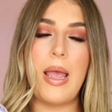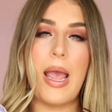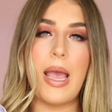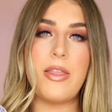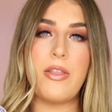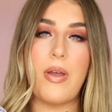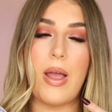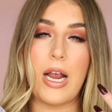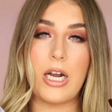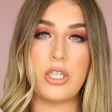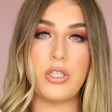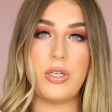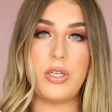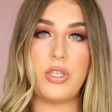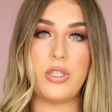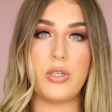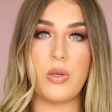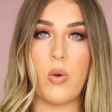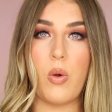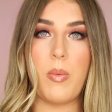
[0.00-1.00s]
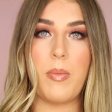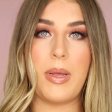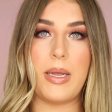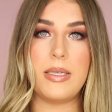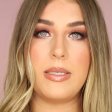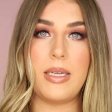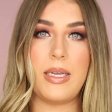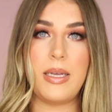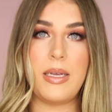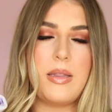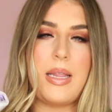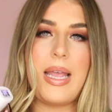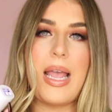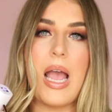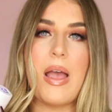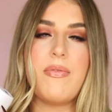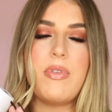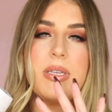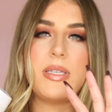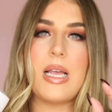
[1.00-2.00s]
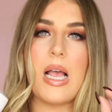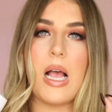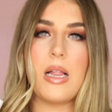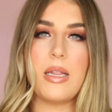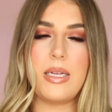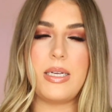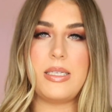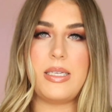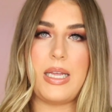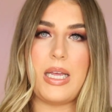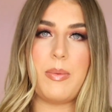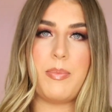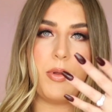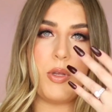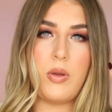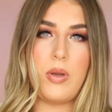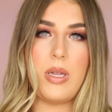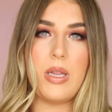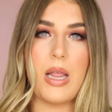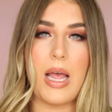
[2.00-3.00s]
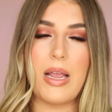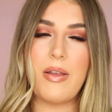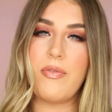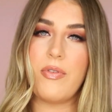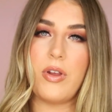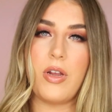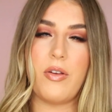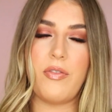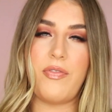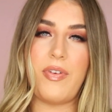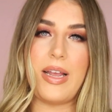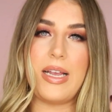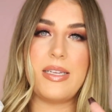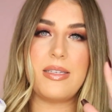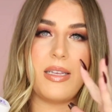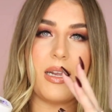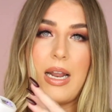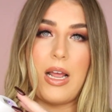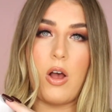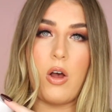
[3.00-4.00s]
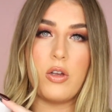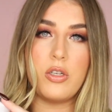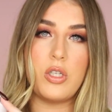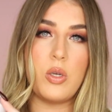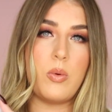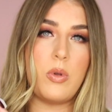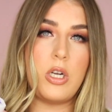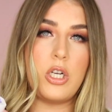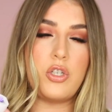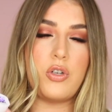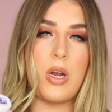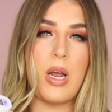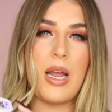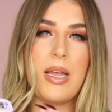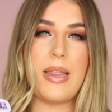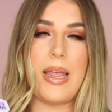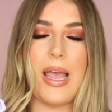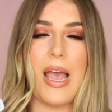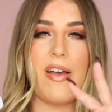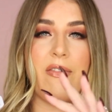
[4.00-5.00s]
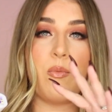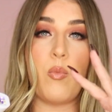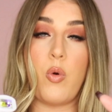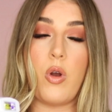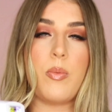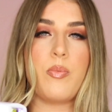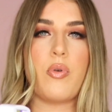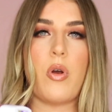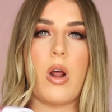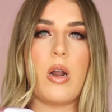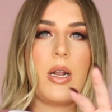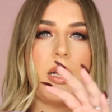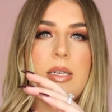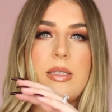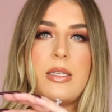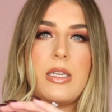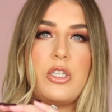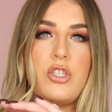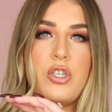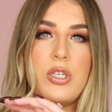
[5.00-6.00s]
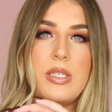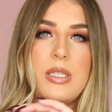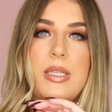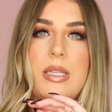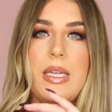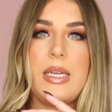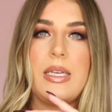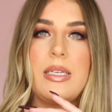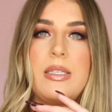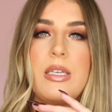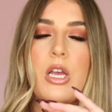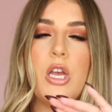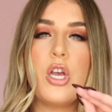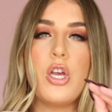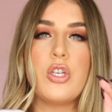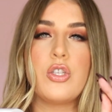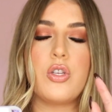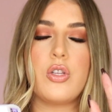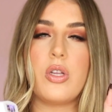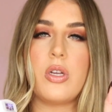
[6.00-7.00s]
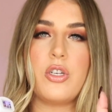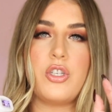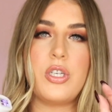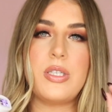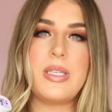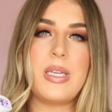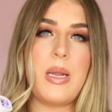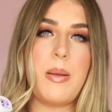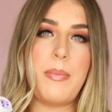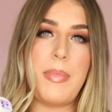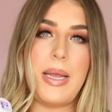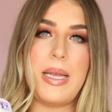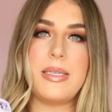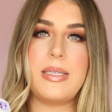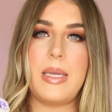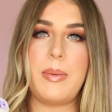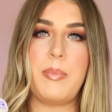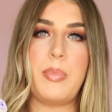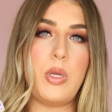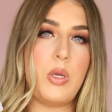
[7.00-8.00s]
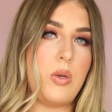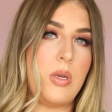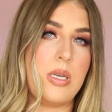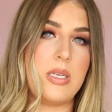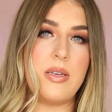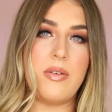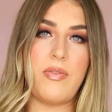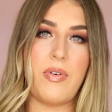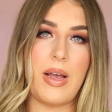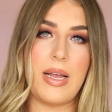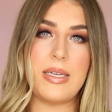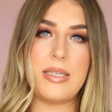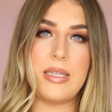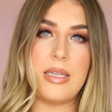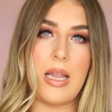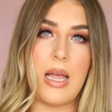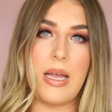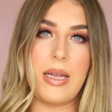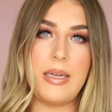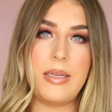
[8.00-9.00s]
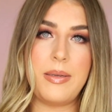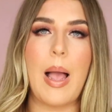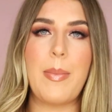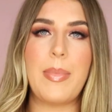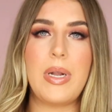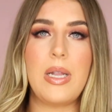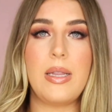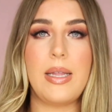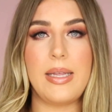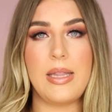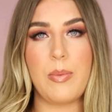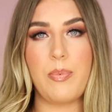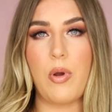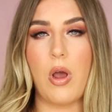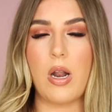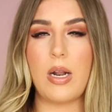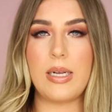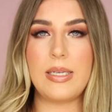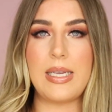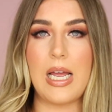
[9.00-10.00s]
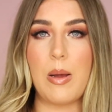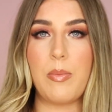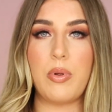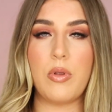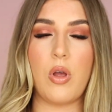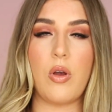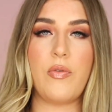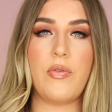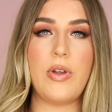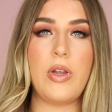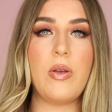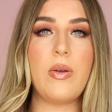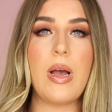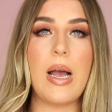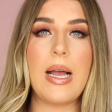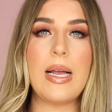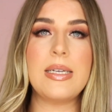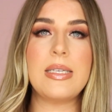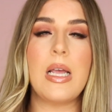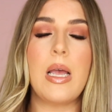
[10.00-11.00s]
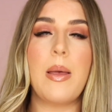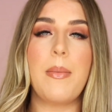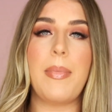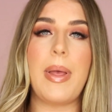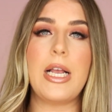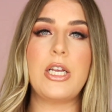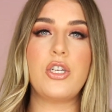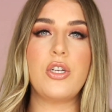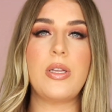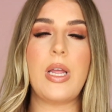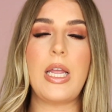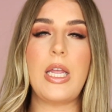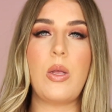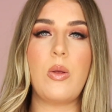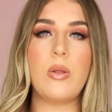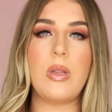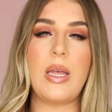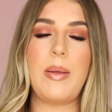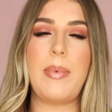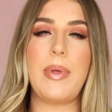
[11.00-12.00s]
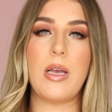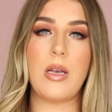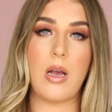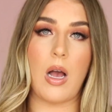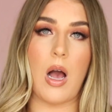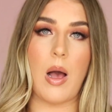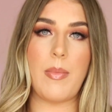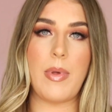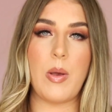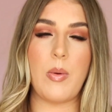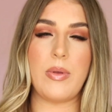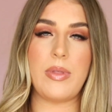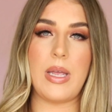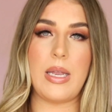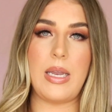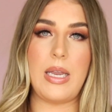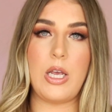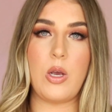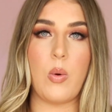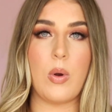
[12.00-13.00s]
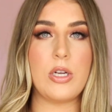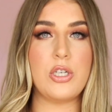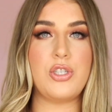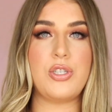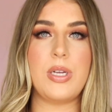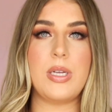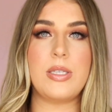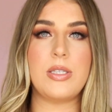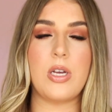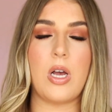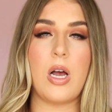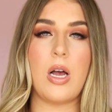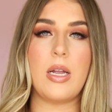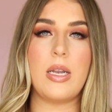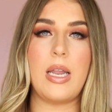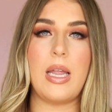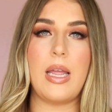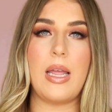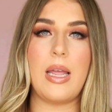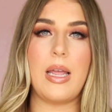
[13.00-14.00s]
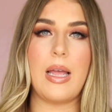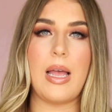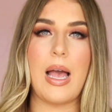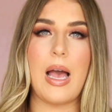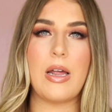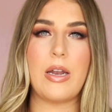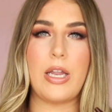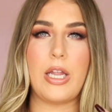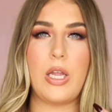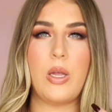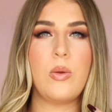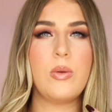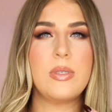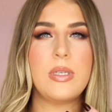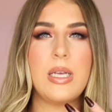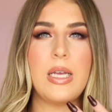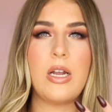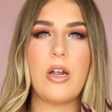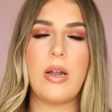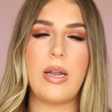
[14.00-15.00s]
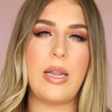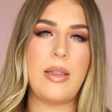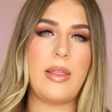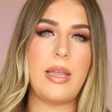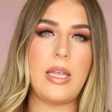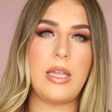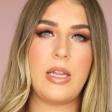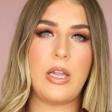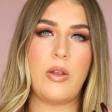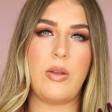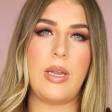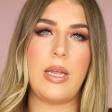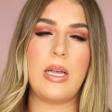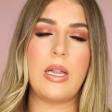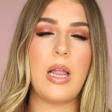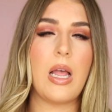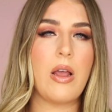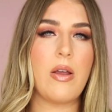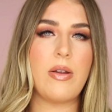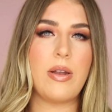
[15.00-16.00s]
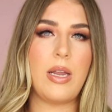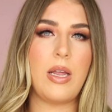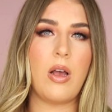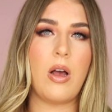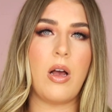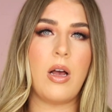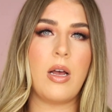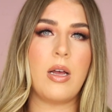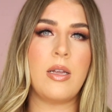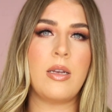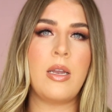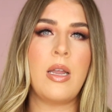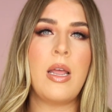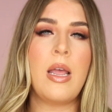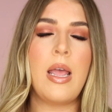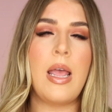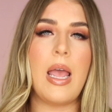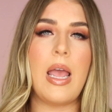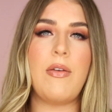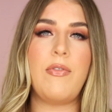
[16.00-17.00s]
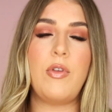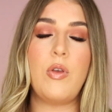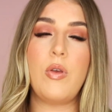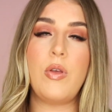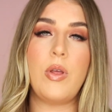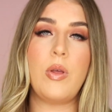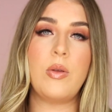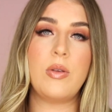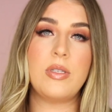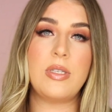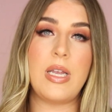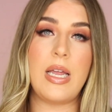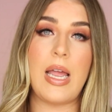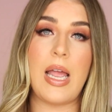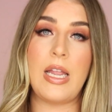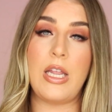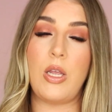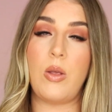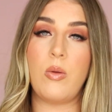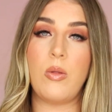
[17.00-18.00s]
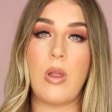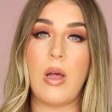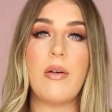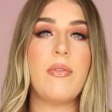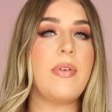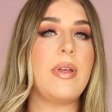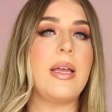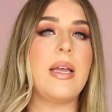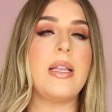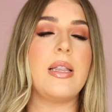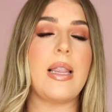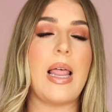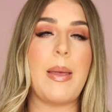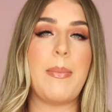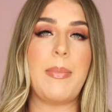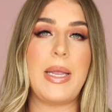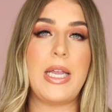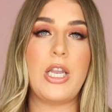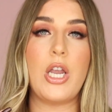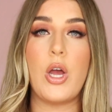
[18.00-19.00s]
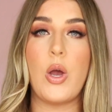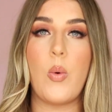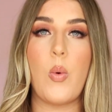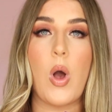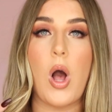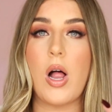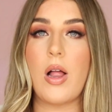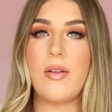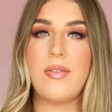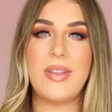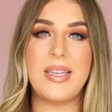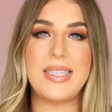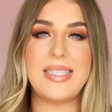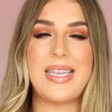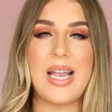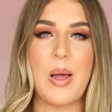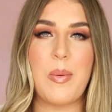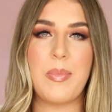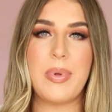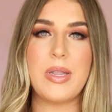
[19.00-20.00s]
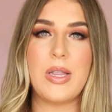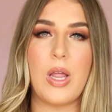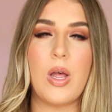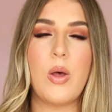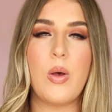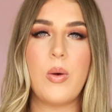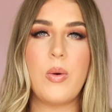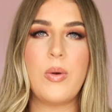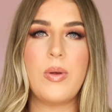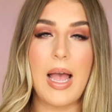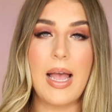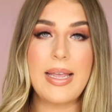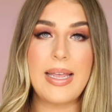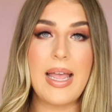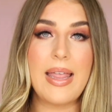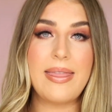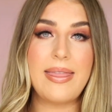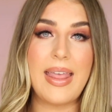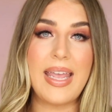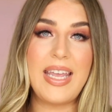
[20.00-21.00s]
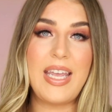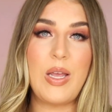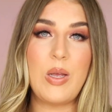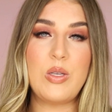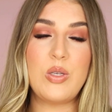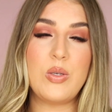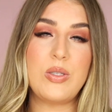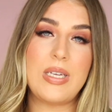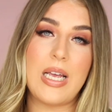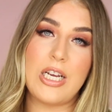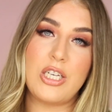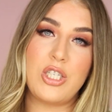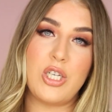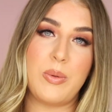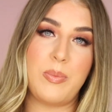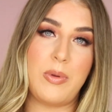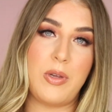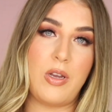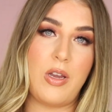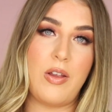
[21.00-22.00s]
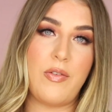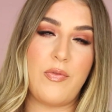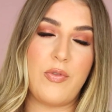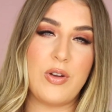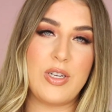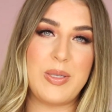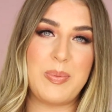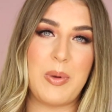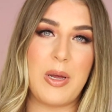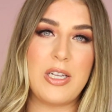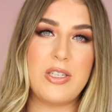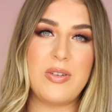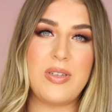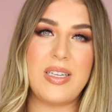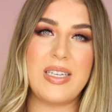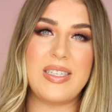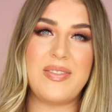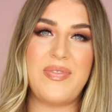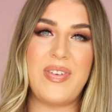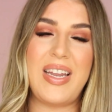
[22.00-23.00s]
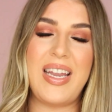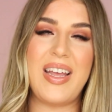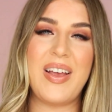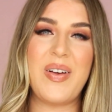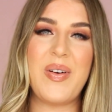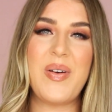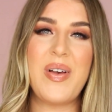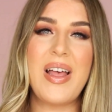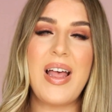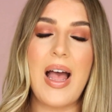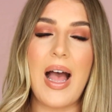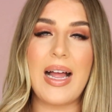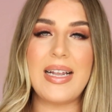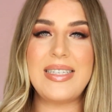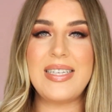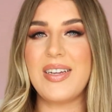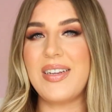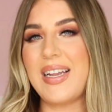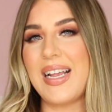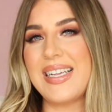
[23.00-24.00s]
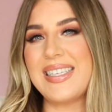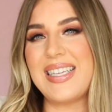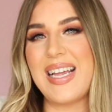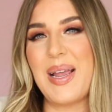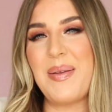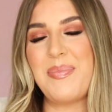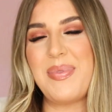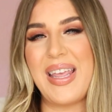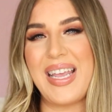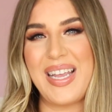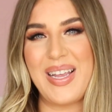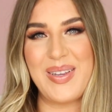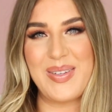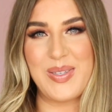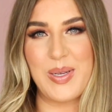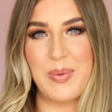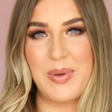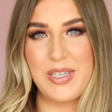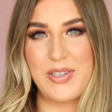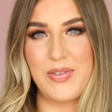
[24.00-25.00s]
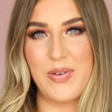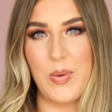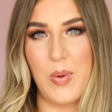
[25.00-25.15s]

and they're actually so amazing. They have this LED beauty light for your face that I also want to try. They have more products than just this, so they're just an amazing beauty device line. I'm gonna link the product down below for you guys. Make sure that you leave me a comment with any questions on how to use it or anything that you need clarity on. If you used it and you love it, let me know all this down below. Again, thank you to Techture Beauty for sponsoring this video. Until next time, thank you so much for